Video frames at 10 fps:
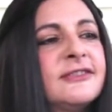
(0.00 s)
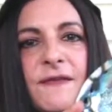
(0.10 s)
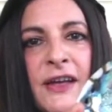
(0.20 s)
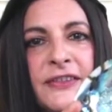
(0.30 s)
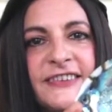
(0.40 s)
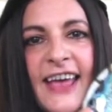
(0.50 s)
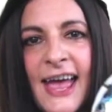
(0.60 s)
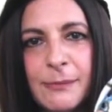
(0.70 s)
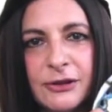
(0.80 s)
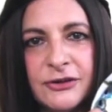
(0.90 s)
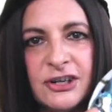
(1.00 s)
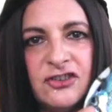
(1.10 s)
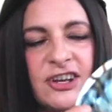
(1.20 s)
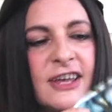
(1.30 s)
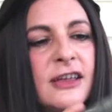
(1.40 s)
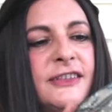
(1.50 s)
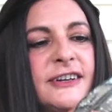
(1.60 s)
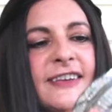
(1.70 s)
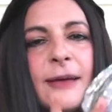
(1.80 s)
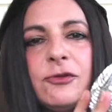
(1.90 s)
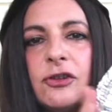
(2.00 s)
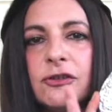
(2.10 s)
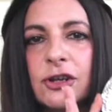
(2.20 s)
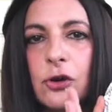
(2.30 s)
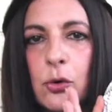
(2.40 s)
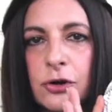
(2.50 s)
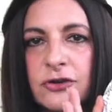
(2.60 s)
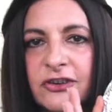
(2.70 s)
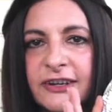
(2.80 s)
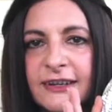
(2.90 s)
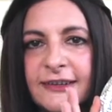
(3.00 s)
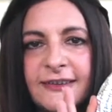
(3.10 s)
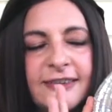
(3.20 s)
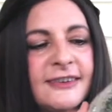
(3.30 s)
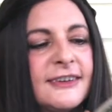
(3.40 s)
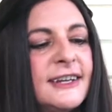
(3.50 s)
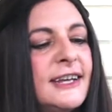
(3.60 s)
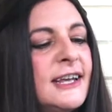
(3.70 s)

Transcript: found this abalone shell that is absolutely gorgeous.